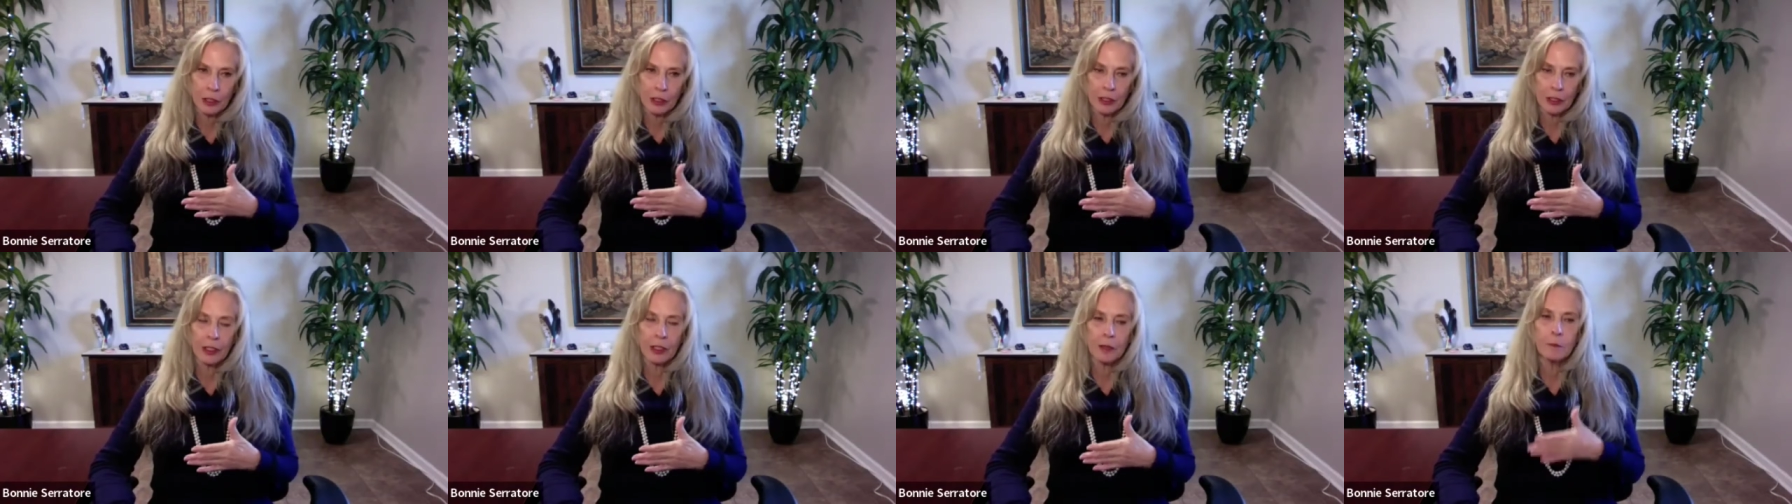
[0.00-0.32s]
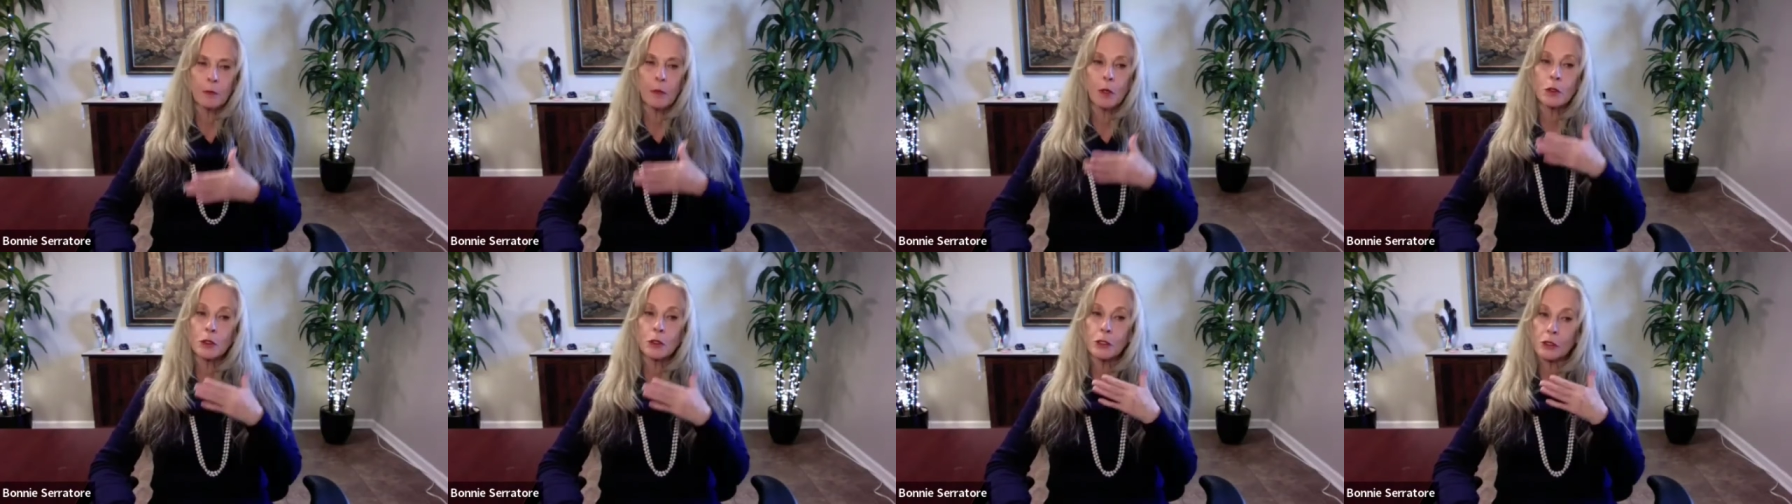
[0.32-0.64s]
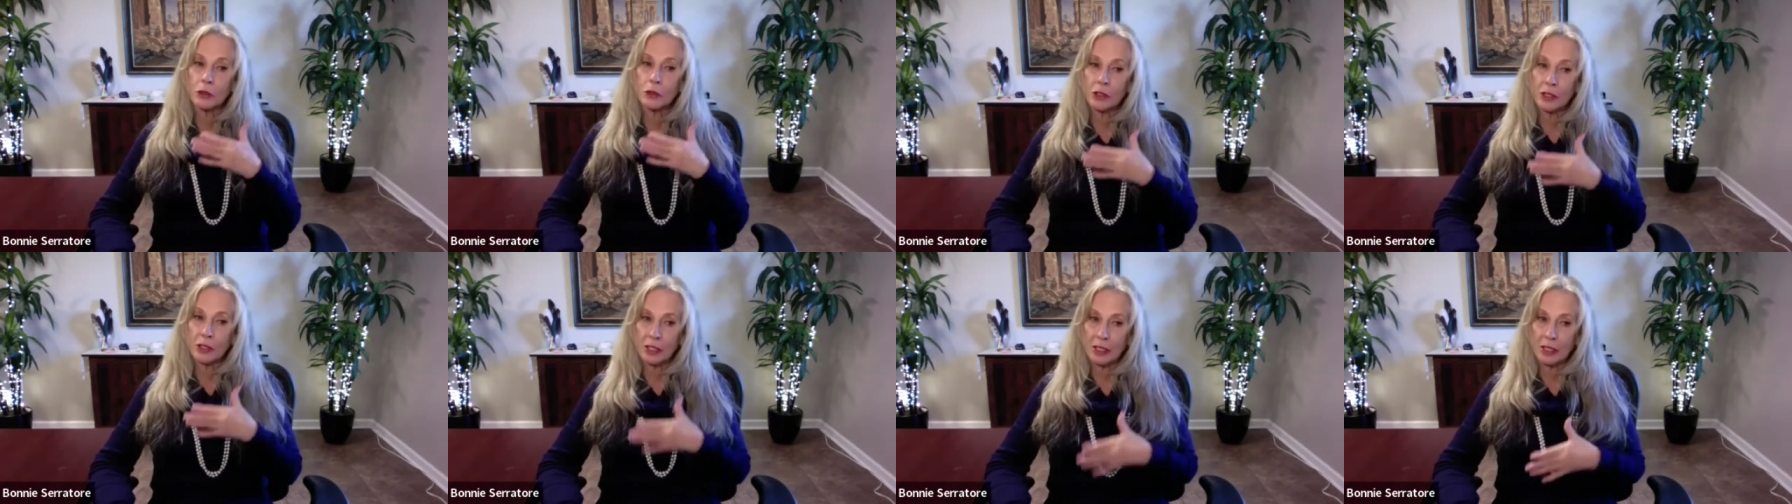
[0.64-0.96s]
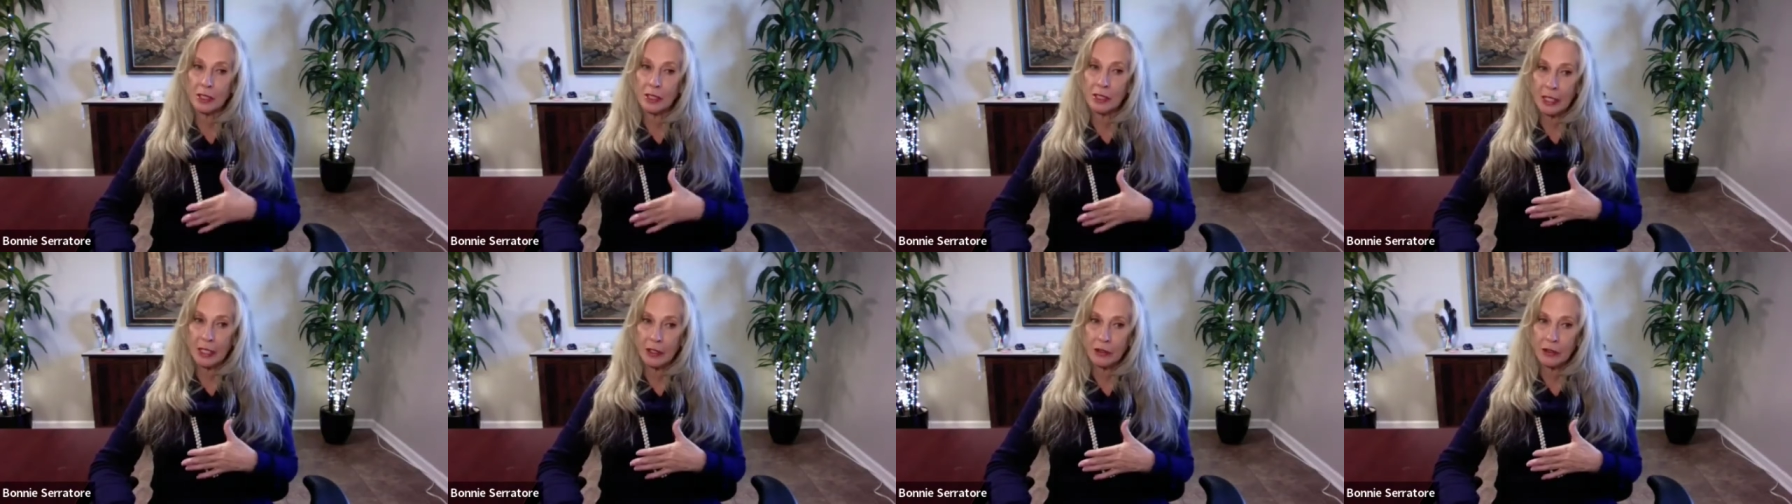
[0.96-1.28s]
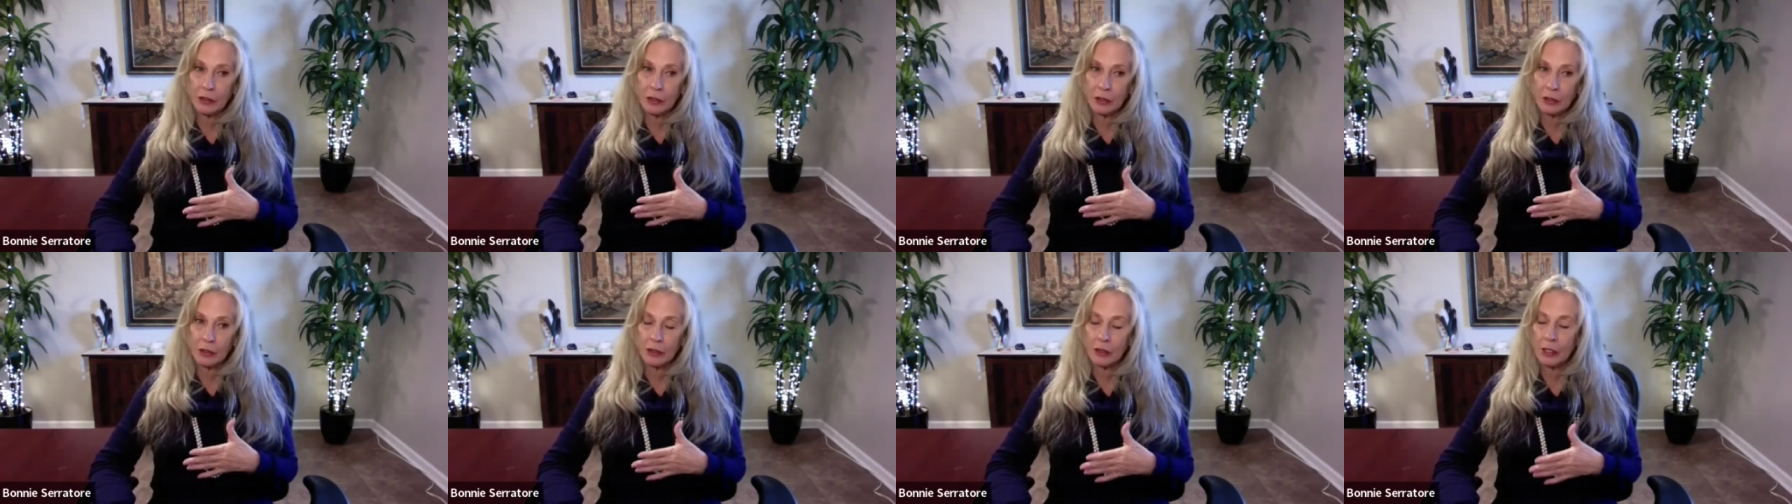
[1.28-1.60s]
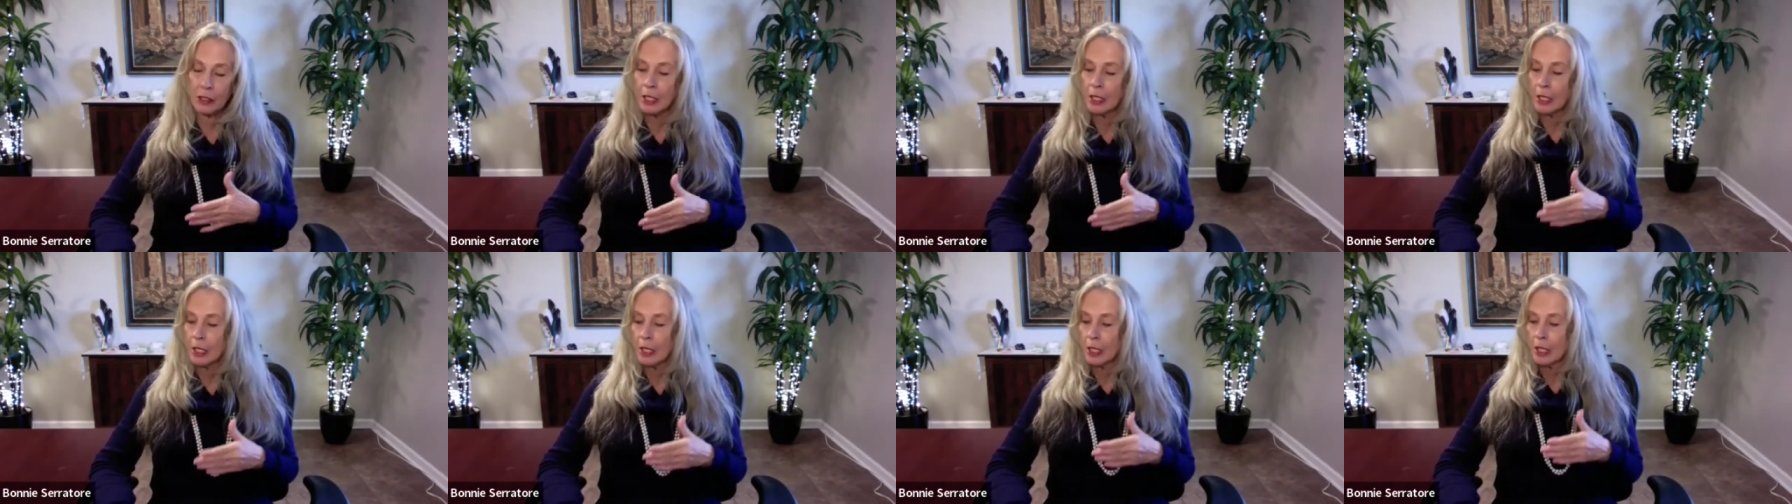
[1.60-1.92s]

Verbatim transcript: It's an emotional sensation.